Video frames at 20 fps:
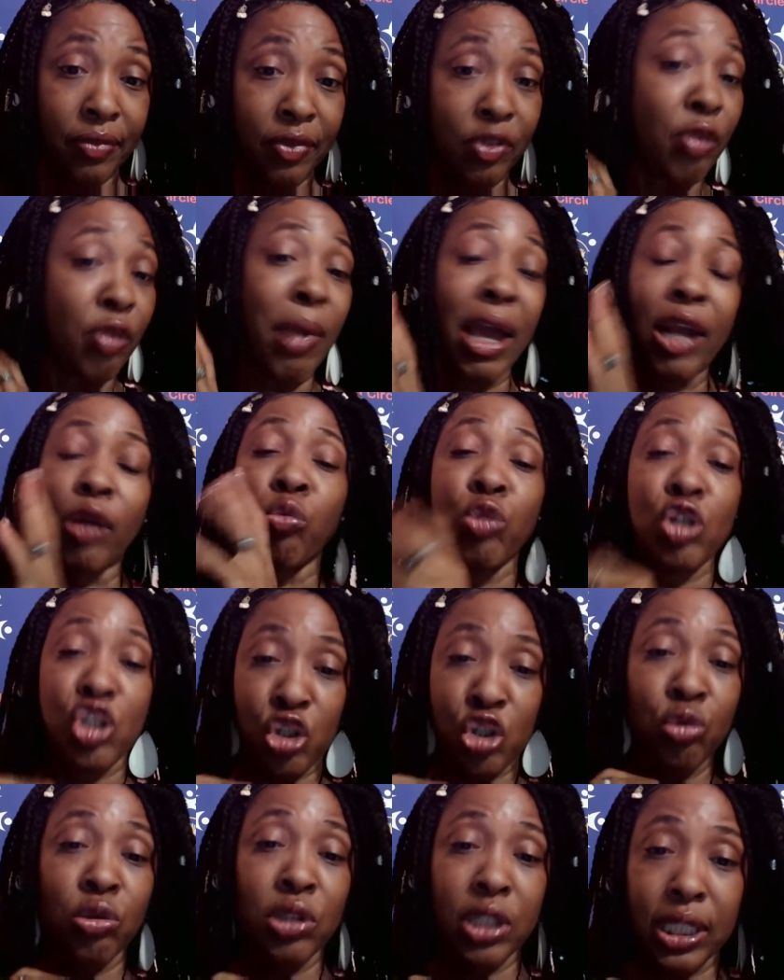No matter
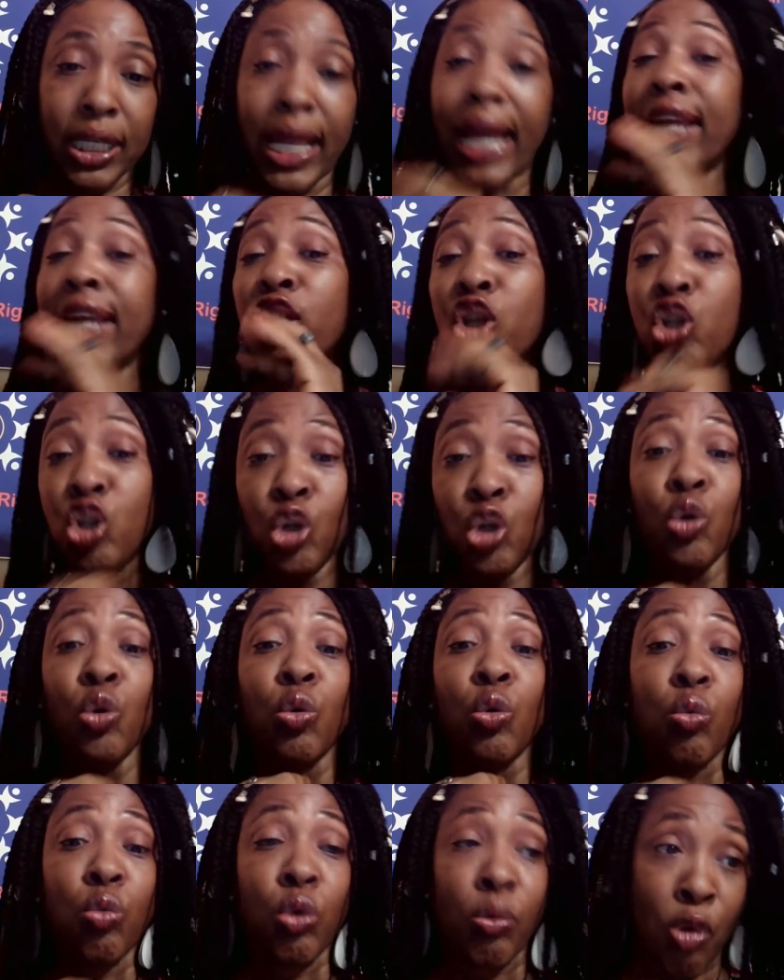what you look like, you
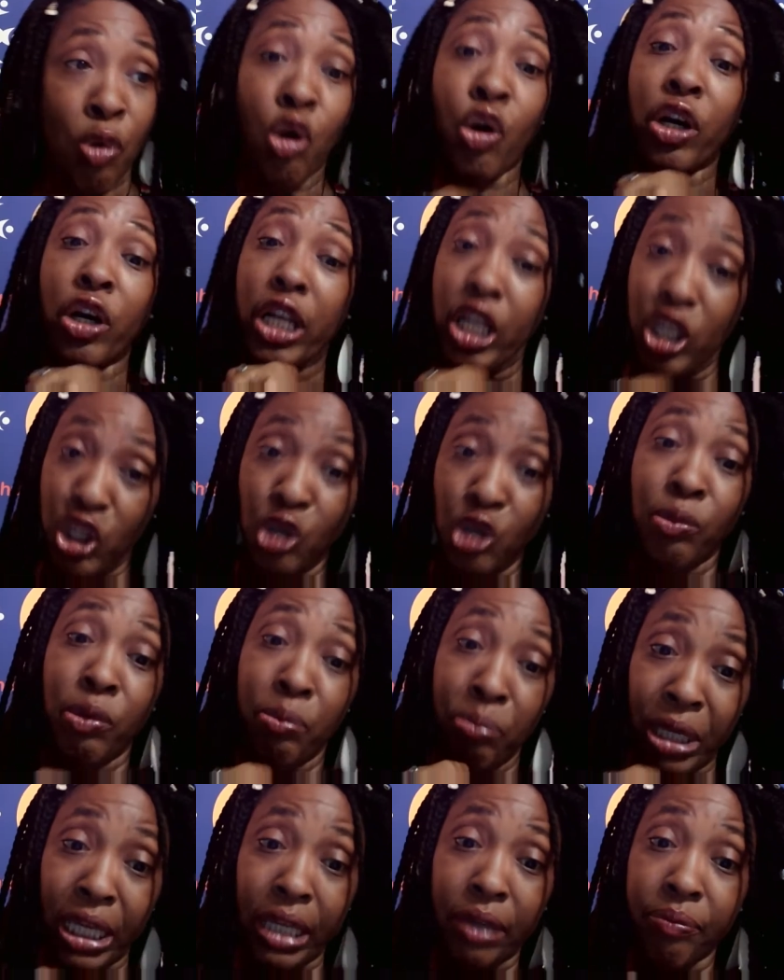were born a human
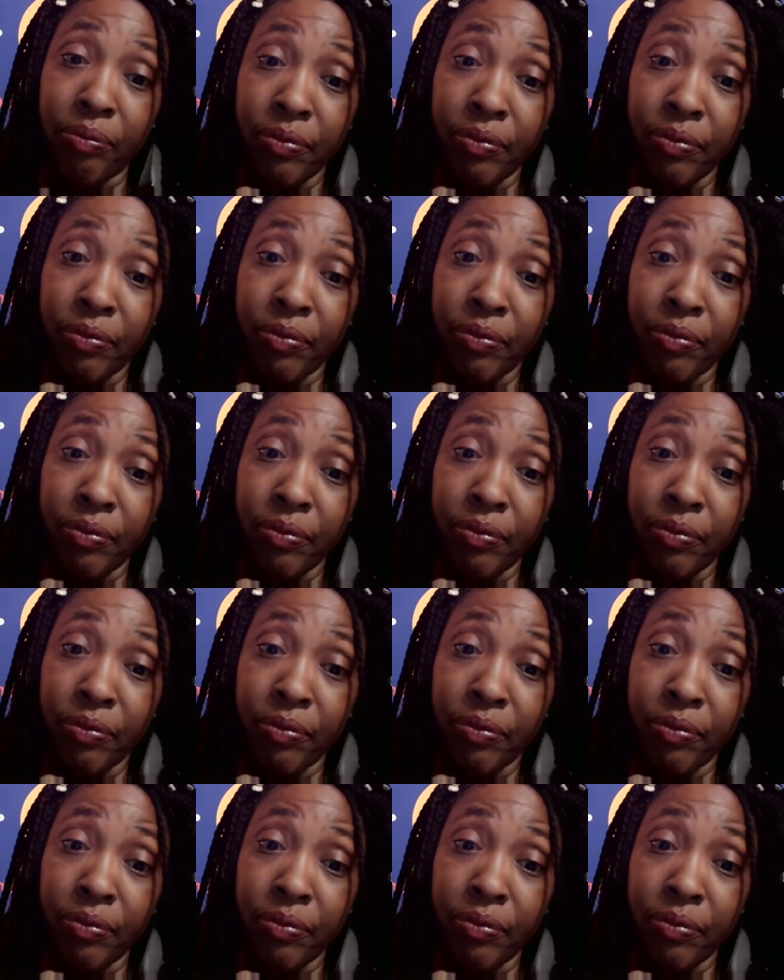being.